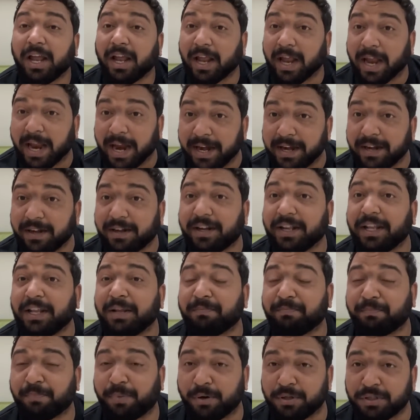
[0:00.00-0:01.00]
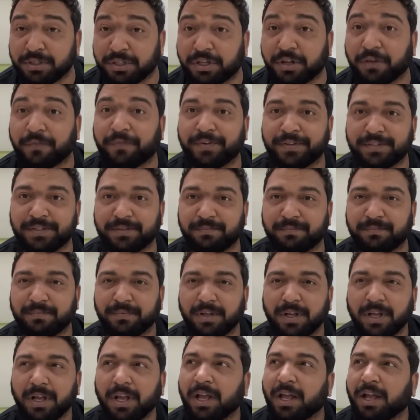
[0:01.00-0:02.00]
anti-positivism.
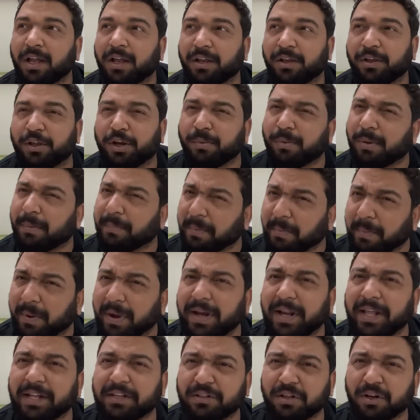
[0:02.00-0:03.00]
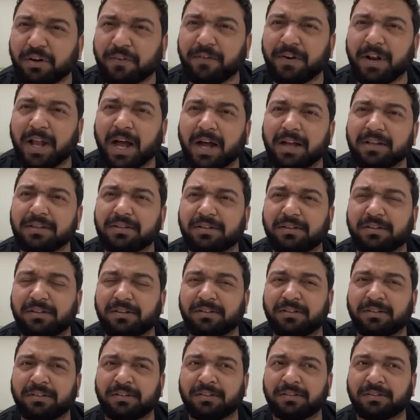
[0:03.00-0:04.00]
You remember my lecture of
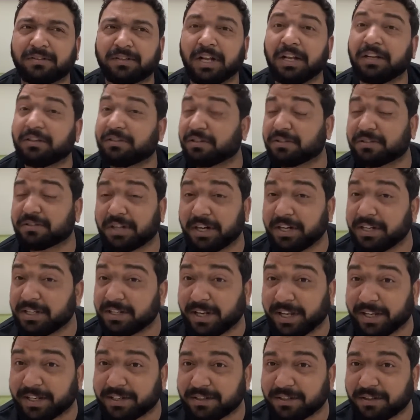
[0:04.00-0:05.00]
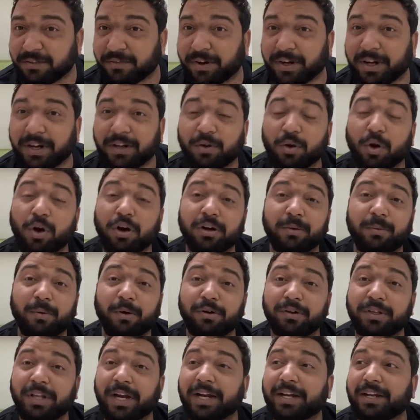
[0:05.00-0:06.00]
last uh, culture studies lecture where I talked
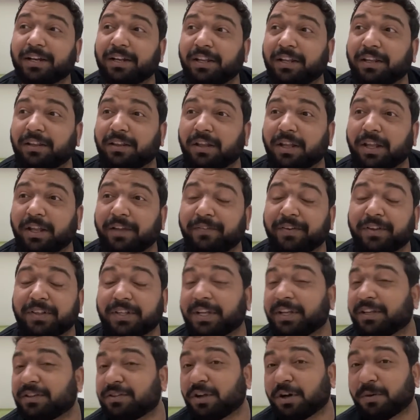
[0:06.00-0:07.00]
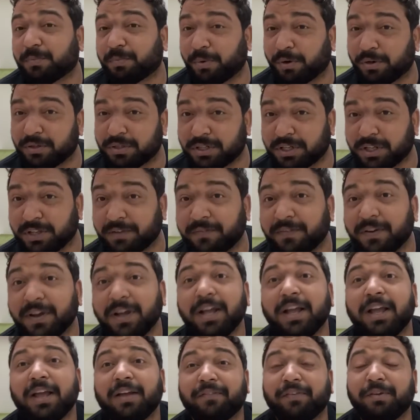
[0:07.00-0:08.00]
about that mm, everything is not positive.
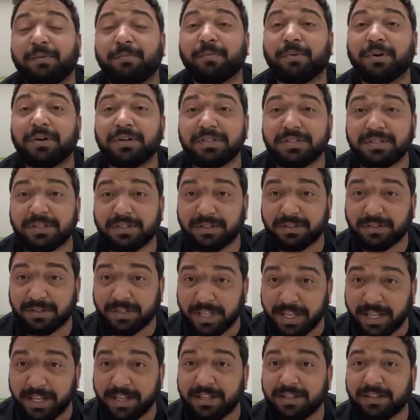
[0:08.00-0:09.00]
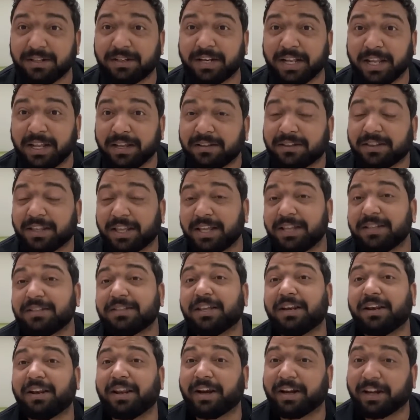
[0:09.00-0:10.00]
We must think, take things
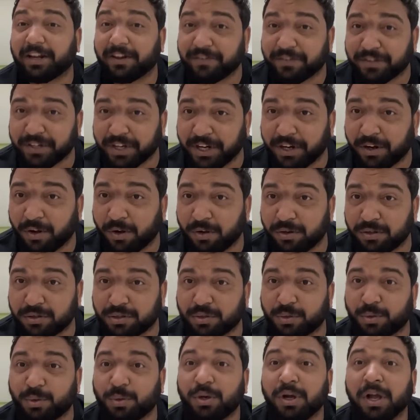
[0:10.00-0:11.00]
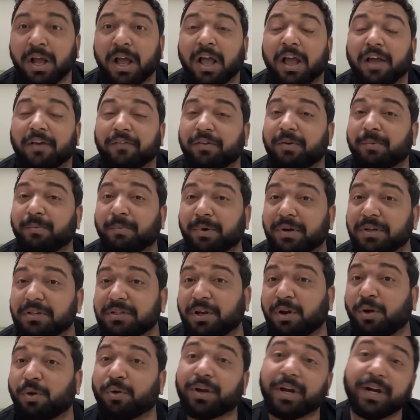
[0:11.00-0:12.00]
in negative shade also. We
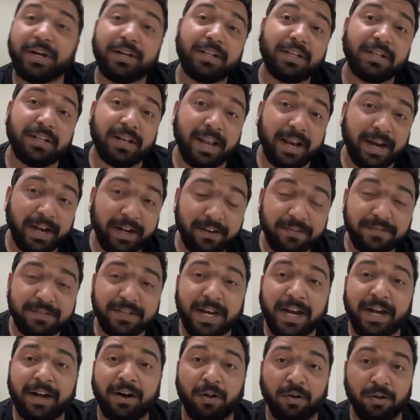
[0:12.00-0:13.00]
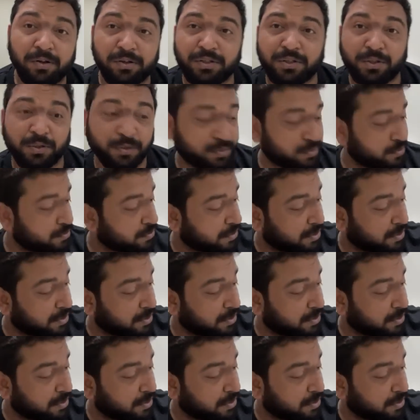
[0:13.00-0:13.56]
must look at the negative side also.